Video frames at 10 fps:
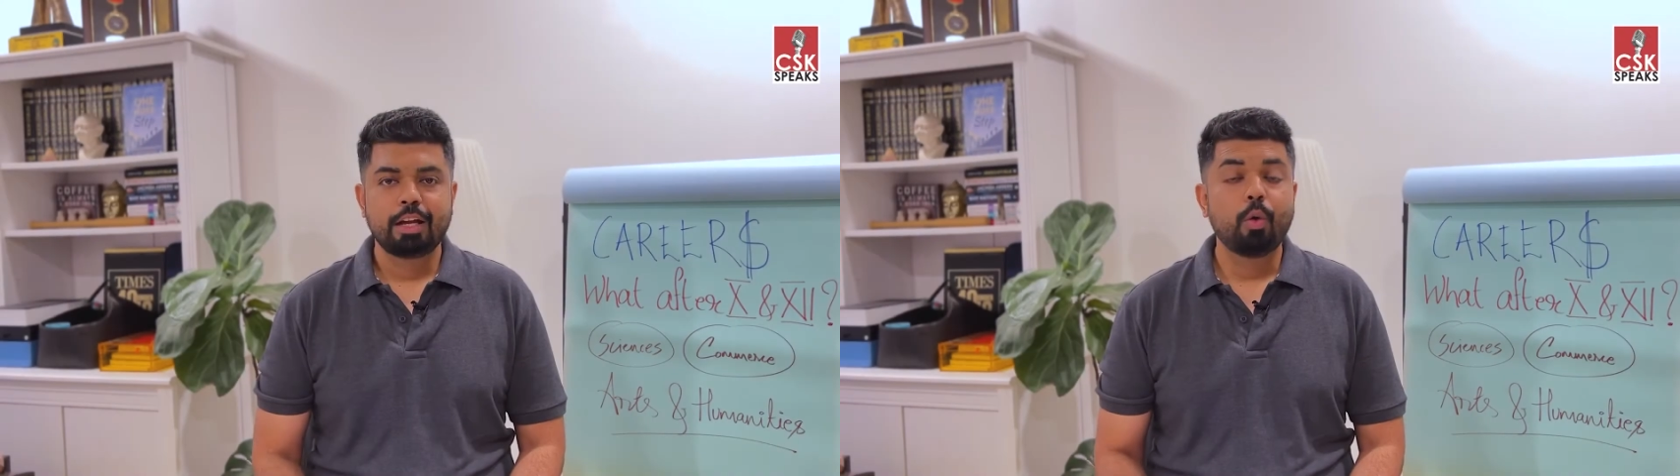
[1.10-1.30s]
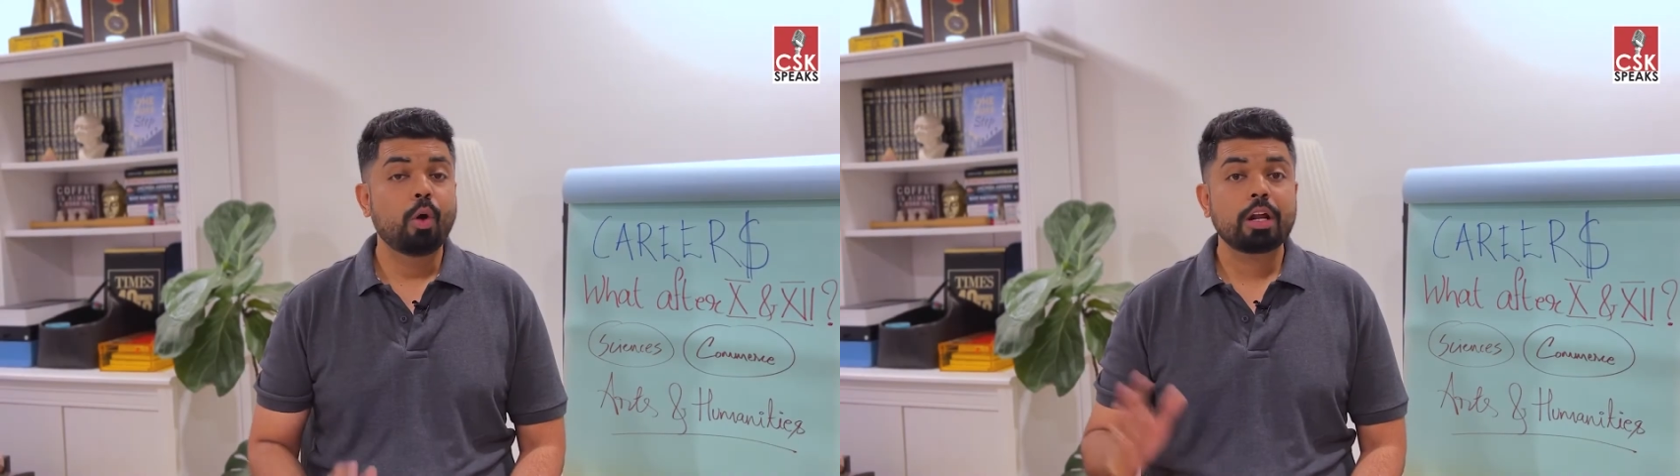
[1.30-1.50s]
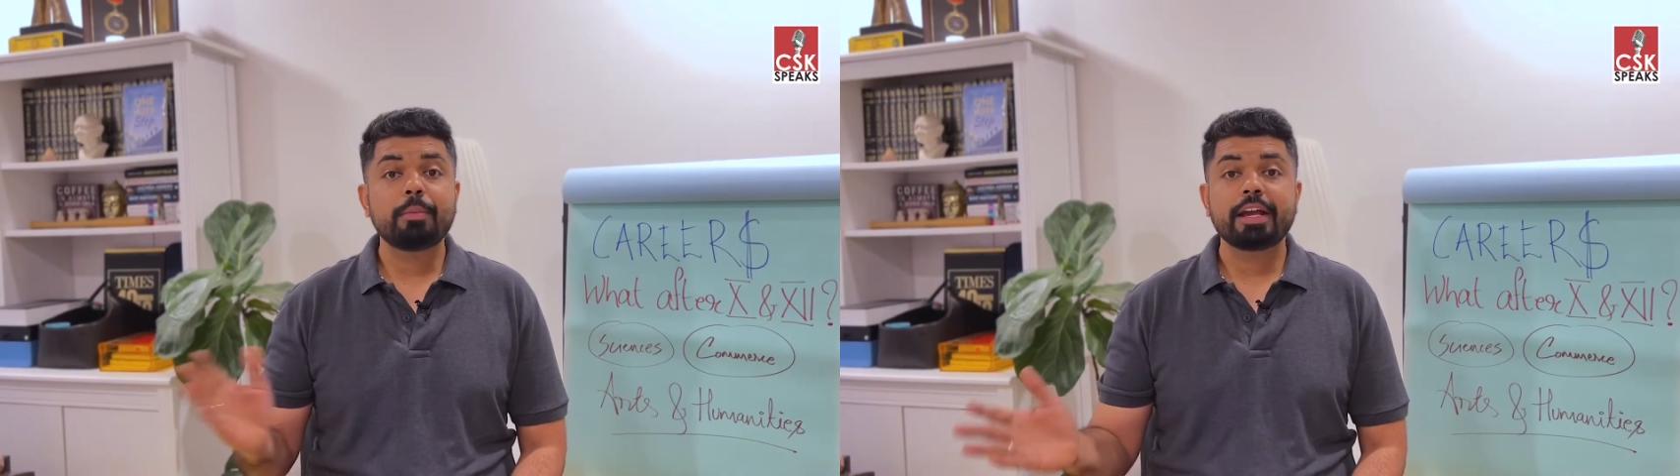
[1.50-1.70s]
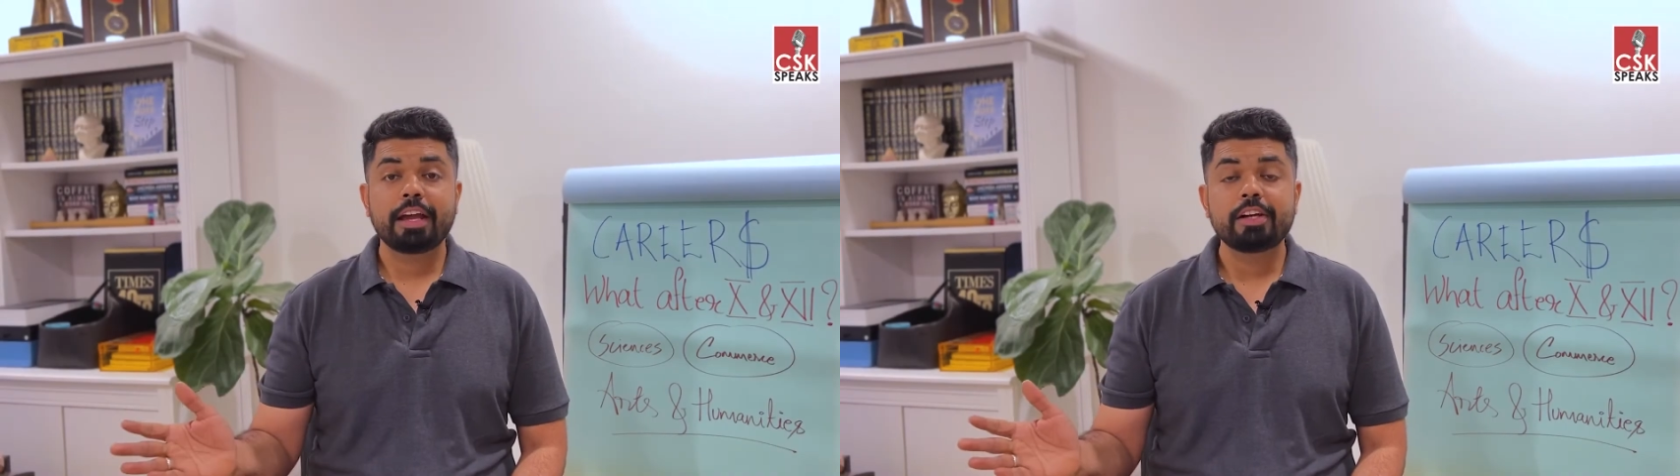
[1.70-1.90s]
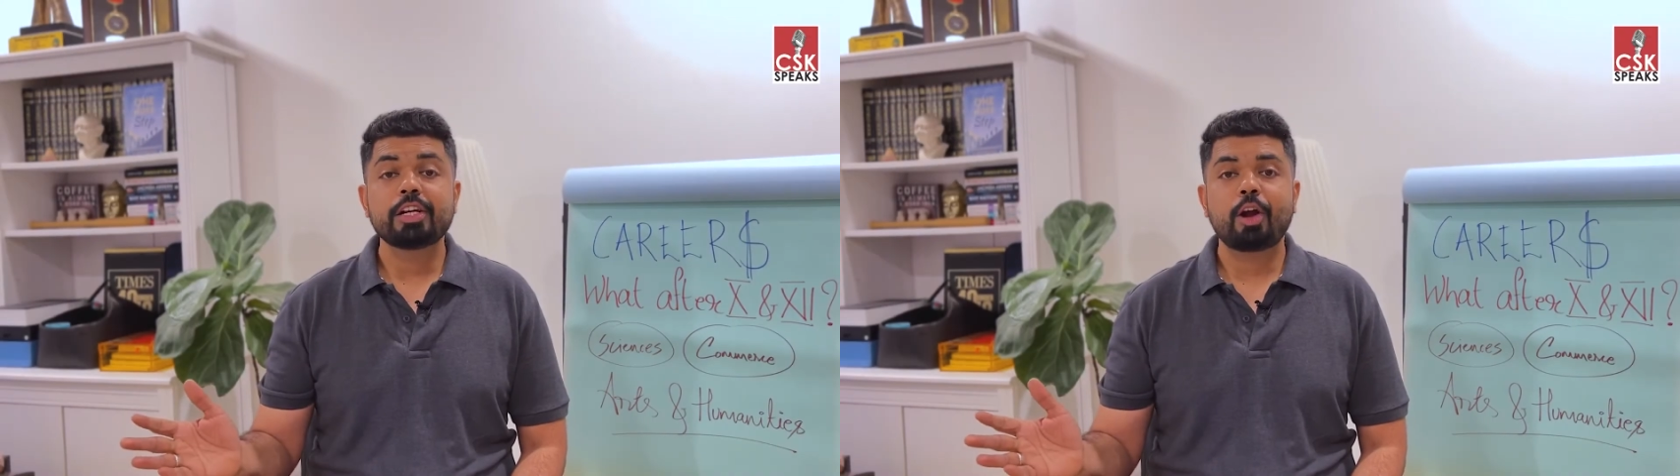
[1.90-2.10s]
What are my
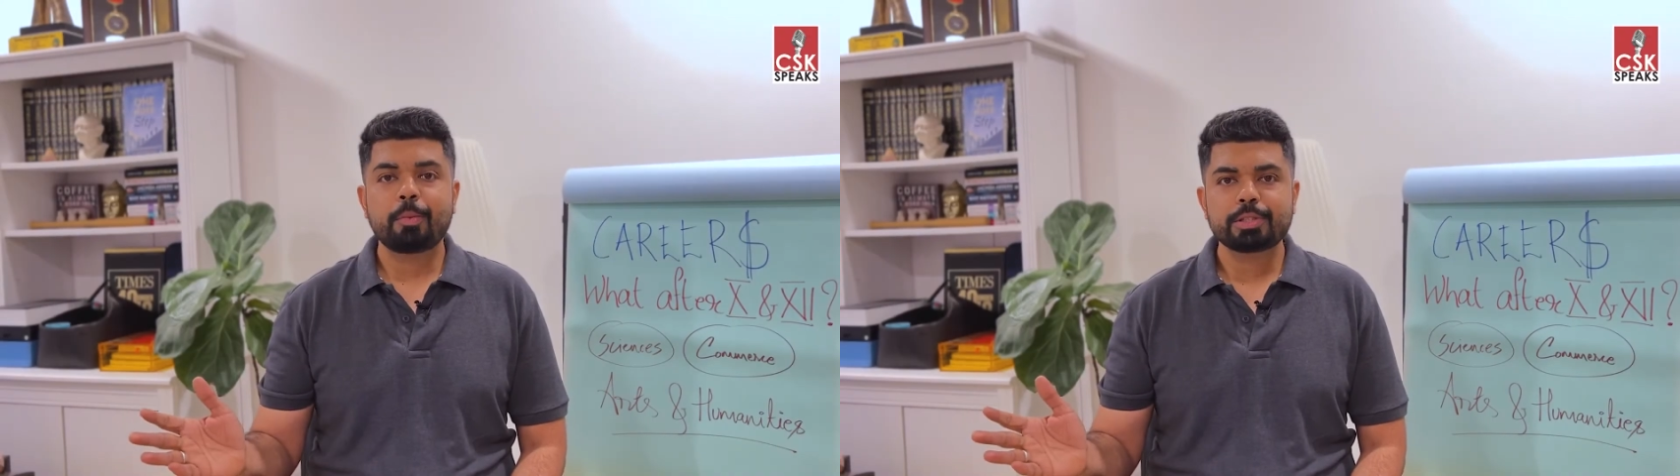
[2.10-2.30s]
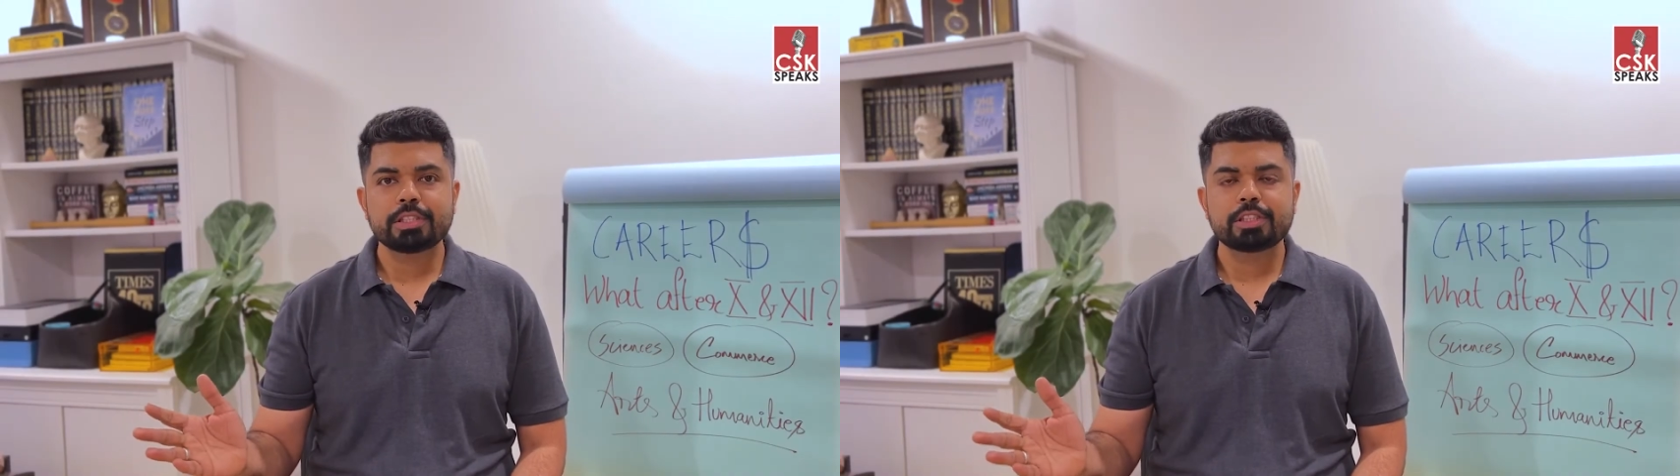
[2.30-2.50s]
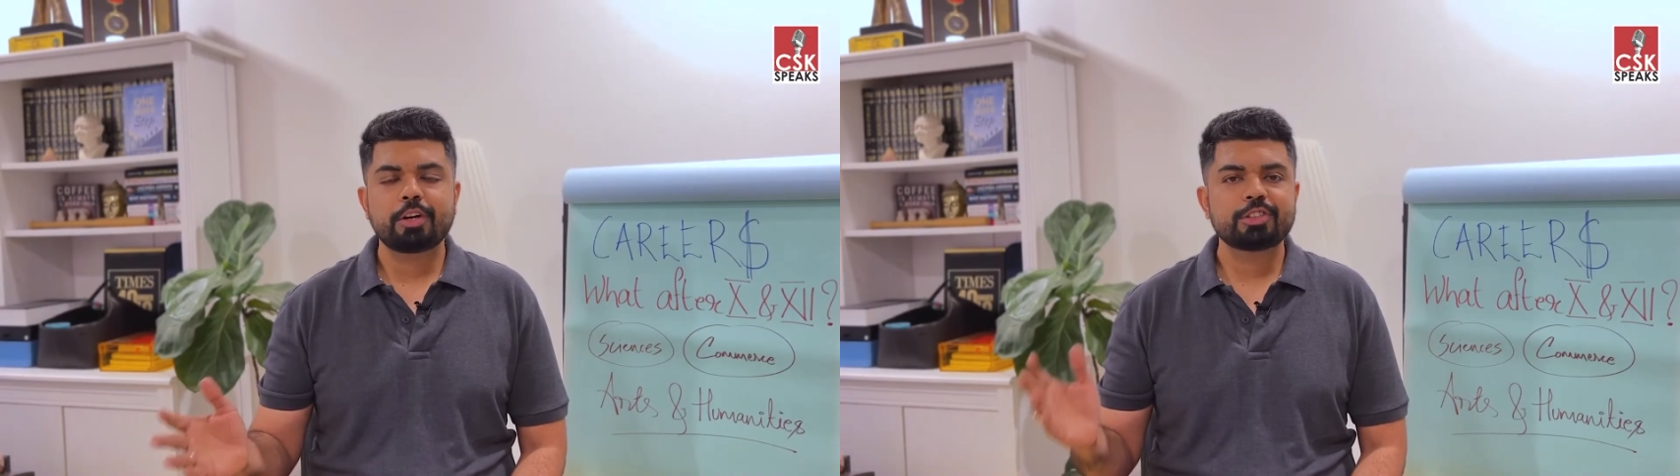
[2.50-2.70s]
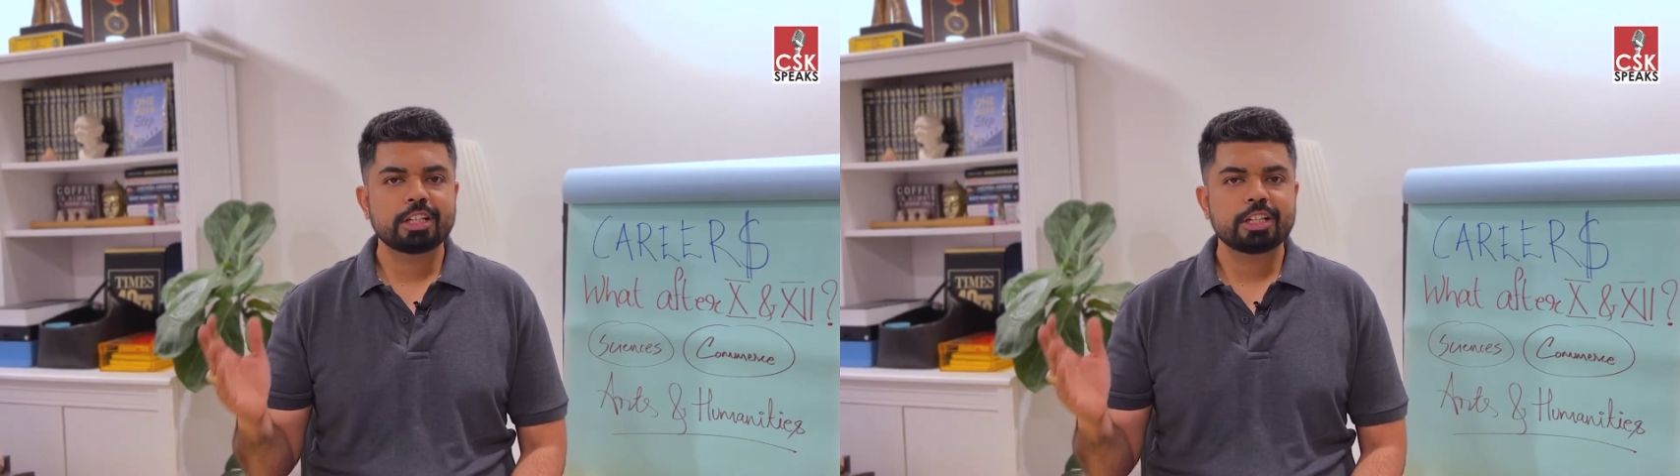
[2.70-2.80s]
career options after